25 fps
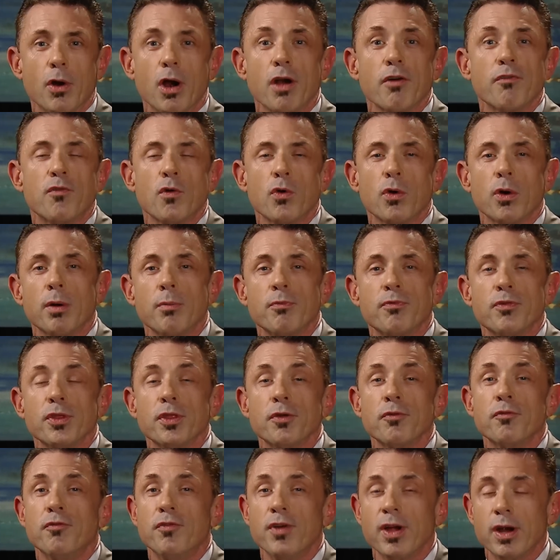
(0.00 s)
our forum for
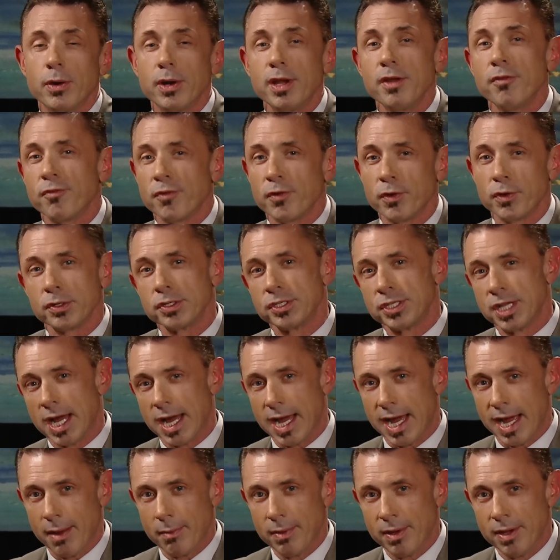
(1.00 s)
the very first
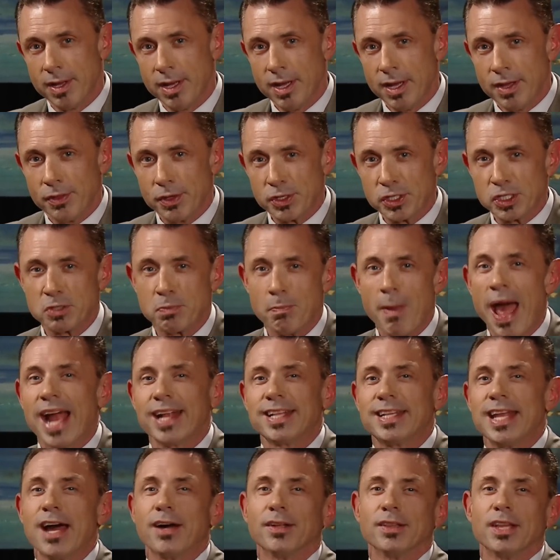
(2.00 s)
time the
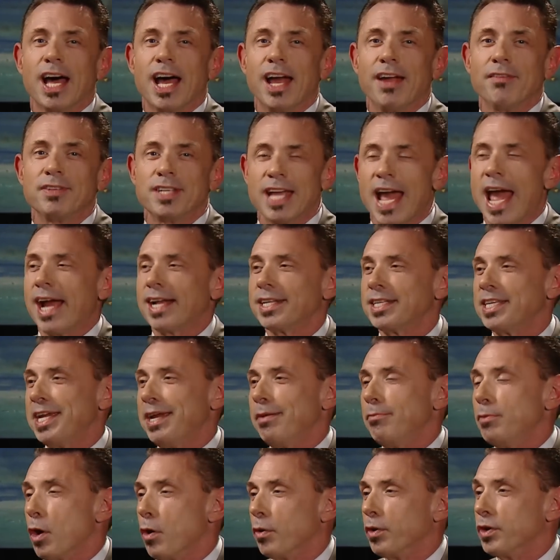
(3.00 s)
SmackDown Live tag
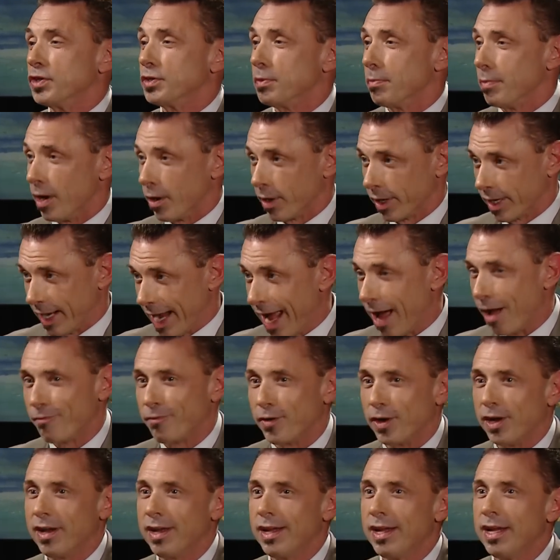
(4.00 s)
team known as American
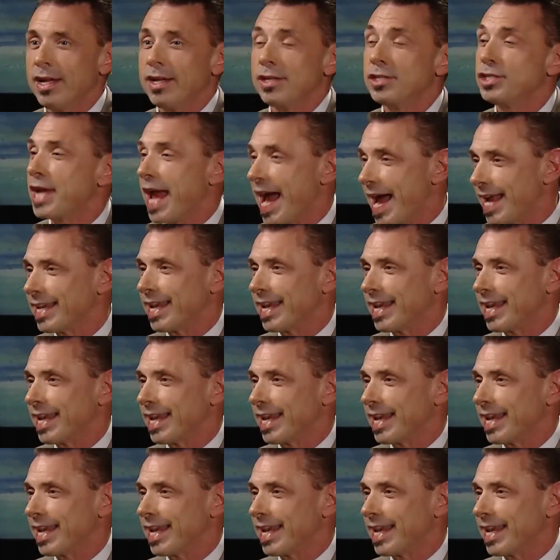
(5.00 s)
Alpha, Chad